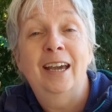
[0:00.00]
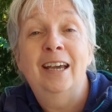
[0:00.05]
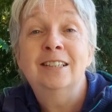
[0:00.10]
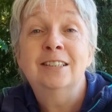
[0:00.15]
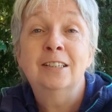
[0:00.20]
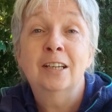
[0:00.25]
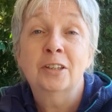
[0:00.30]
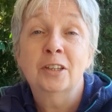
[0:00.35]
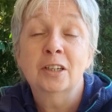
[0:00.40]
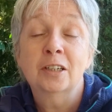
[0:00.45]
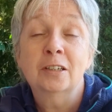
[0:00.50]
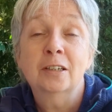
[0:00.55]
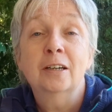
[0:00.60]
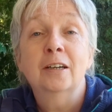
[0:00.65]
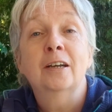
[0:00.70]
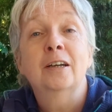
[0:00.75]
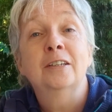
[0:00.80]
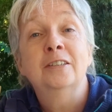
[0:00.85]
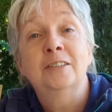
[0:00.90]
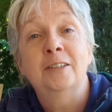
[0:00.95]
It's another
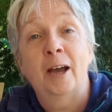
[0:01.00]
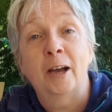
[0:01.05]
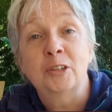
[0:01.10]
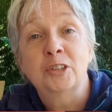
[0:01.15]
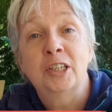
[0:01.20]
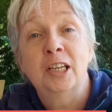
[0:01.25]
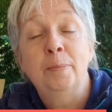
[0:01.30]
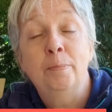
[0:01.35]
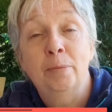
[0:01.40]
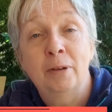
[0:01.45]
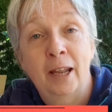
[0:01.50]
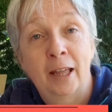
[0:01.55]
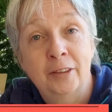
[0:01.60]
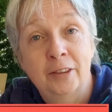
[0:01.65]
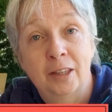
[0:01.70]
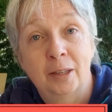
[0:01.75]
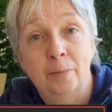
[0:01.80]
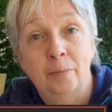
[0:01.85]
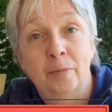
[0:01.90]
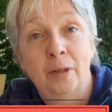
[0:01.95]
to actually
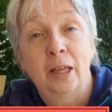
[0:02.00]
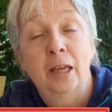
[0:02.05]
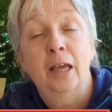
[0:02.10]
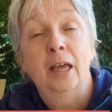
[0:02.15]
plant them.